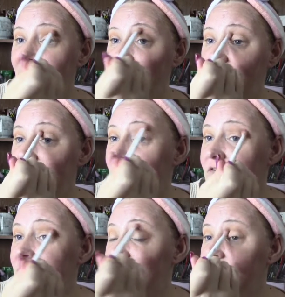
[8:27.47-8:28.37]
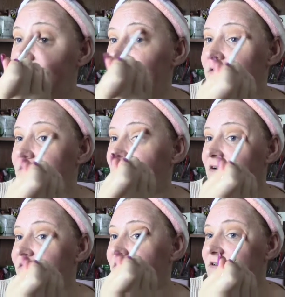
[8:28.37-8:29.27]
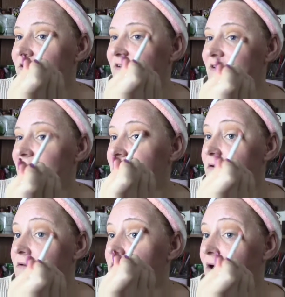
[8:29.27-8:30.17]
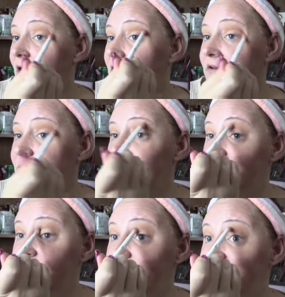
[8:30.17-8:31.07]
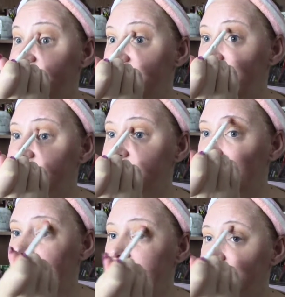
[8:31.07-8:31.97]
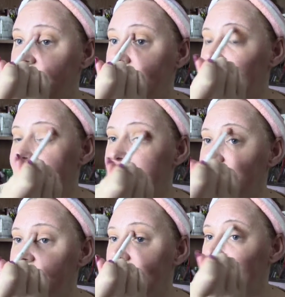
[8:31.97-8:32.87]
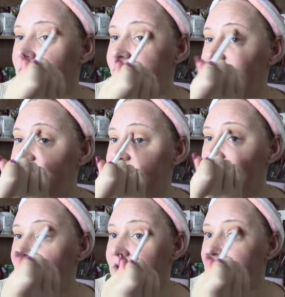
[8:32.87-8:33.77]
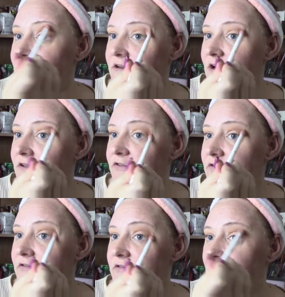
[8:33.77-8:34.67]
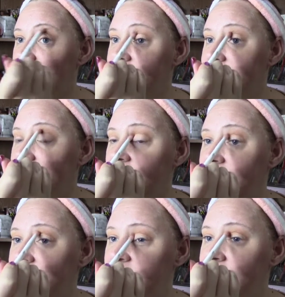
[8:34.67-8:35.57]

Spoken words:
all that scary stuff, and all the flashbacks and memories came flooding in the other day.